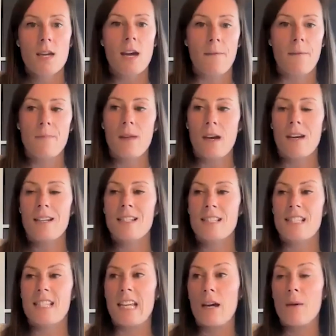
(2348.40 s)
Yeah. And as
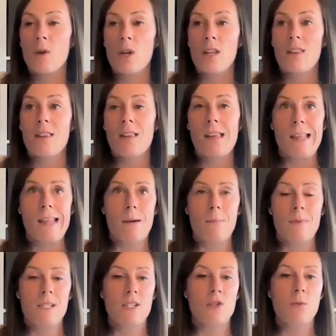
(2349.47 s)
I say, I'm only in that
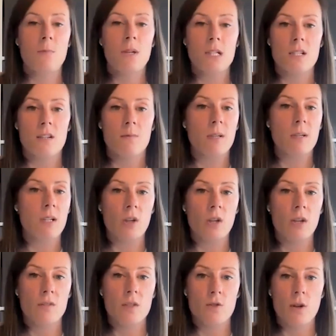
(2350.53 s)
position because I've been lucky
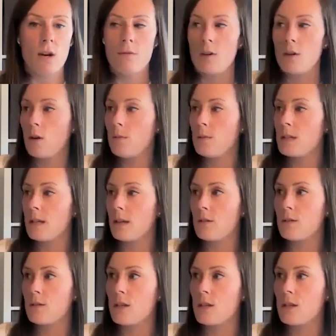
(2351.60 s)
enough to travel a lot myself.